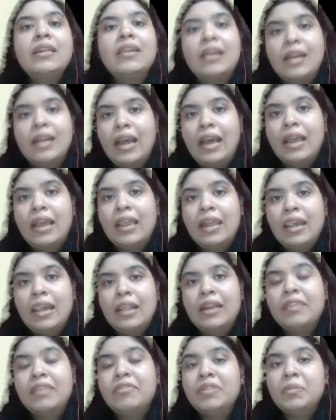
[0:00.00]
rely
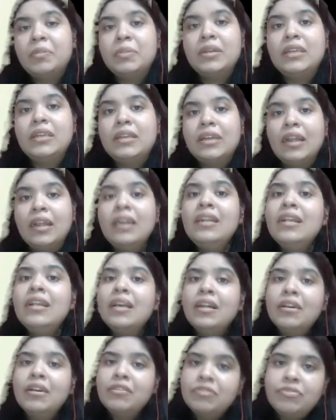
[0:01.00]
and everybody can
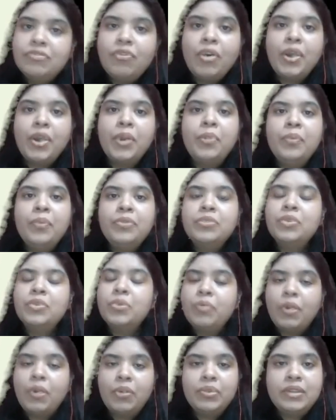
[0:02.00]
follow
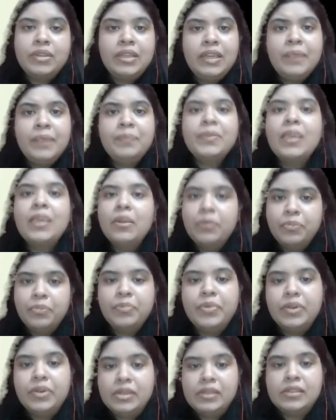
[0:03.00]
throughout the
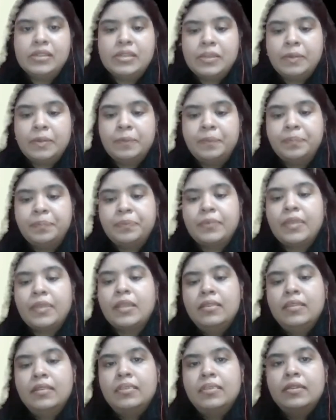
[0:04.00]
world.
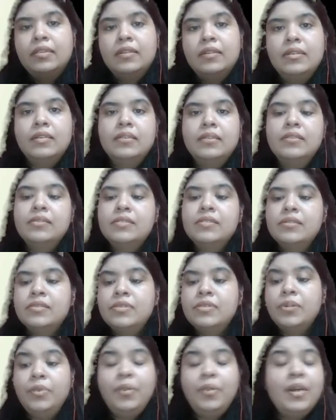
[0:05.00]

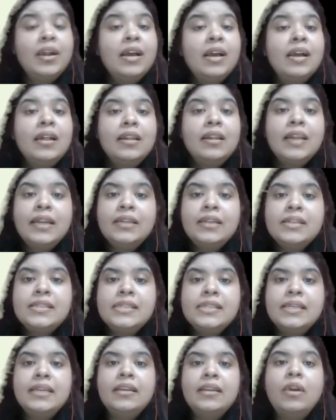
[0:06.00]
So let us
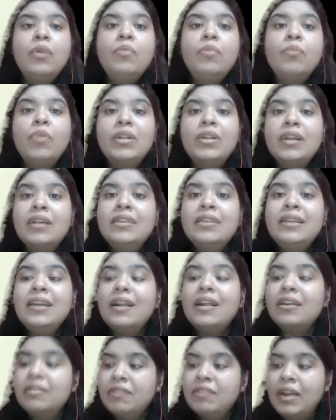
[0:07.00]
see now what are the
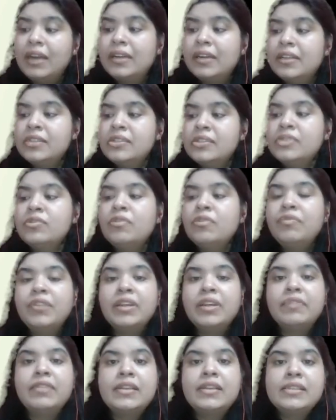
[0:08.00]
advantages of
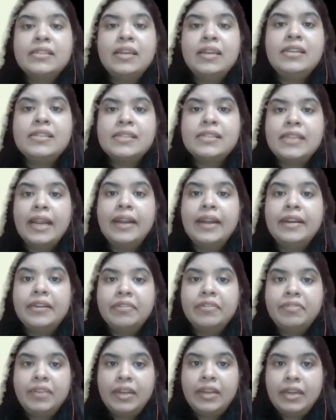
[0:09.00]
giving such
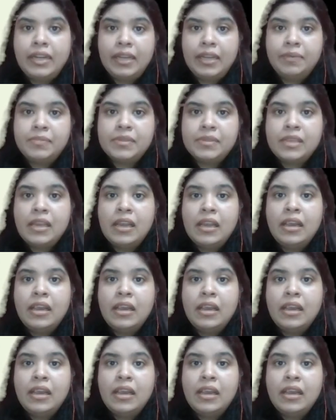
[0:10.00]
scientific names.